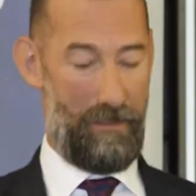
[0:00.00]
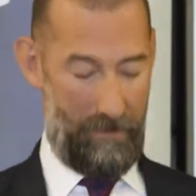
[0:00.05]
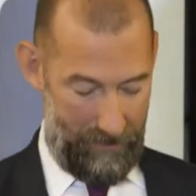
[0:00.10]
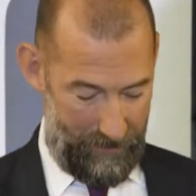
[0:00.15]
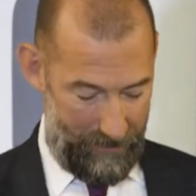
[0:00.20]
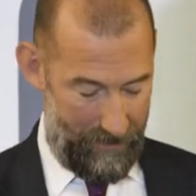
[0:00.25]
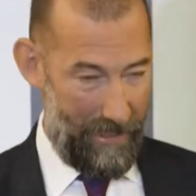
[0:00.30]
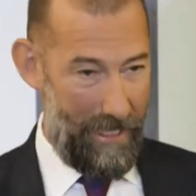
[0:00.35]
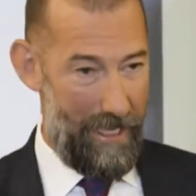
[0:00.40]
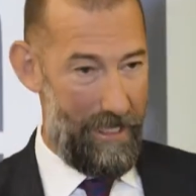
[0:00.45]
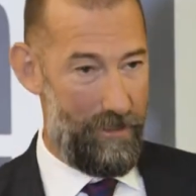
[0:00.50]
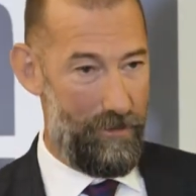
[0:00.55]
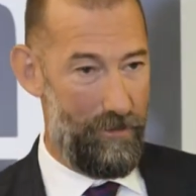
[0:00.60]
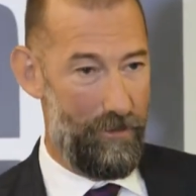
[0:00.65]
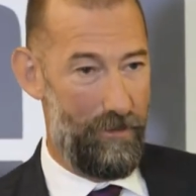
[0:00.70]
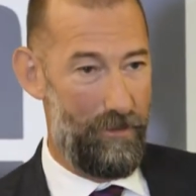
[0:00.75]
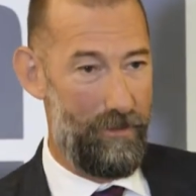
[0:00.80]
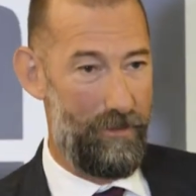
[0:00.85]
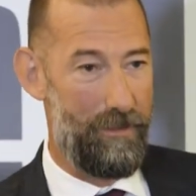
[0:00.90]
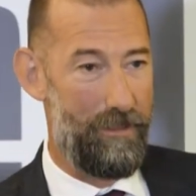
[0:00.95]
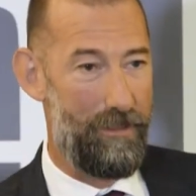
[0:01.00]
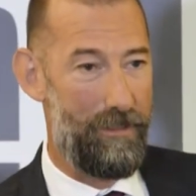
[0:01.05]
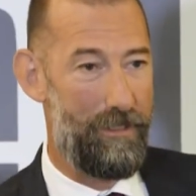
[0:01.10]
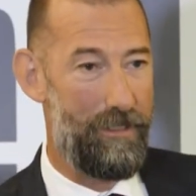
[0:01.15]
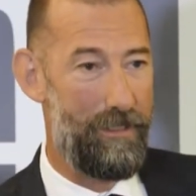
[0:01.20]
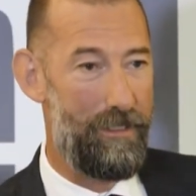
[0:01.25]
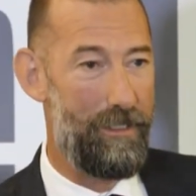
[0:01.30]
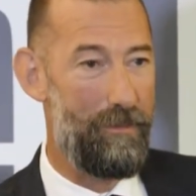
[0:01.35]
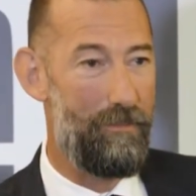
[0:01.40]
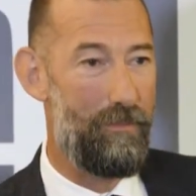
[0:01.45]
You scan your
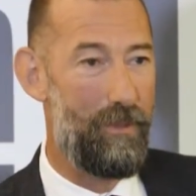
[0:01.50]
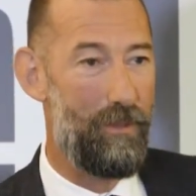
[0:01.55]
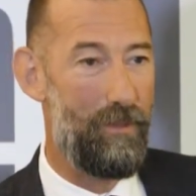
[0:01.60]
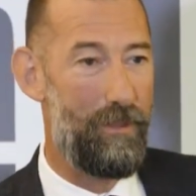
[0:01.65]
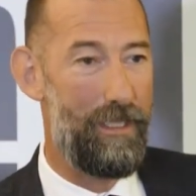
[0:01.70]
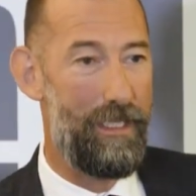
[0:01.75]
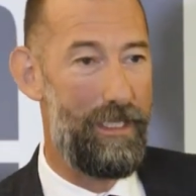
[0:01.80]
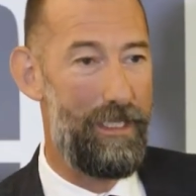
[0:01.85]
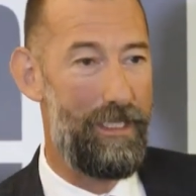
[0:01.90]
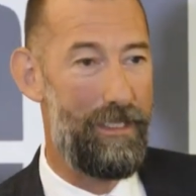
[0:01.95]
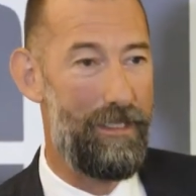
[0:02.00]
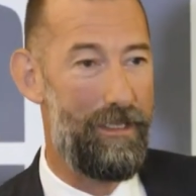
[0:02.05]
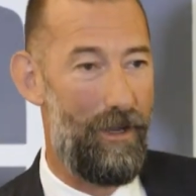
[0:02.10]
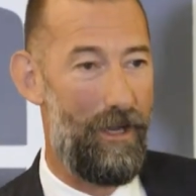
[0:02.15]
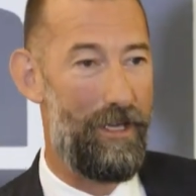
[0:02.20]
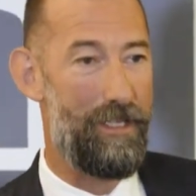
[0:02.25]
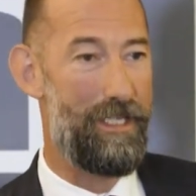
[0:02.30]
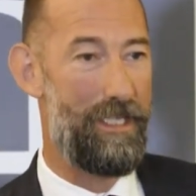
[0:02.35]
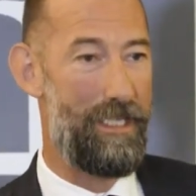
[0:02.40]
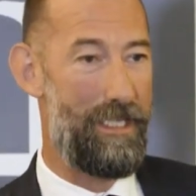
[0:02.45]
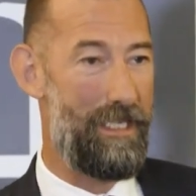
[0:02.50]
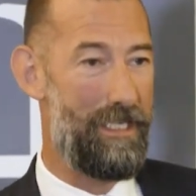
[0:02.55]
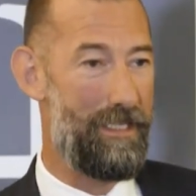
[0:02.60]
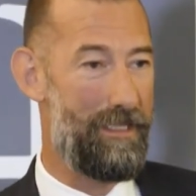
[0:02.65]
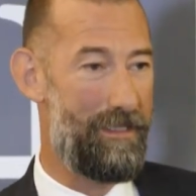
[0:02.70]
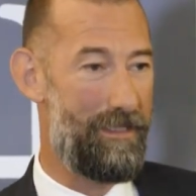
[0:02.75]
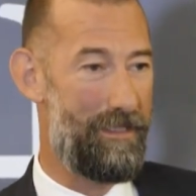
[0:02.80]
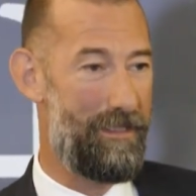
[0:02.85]
employee ID.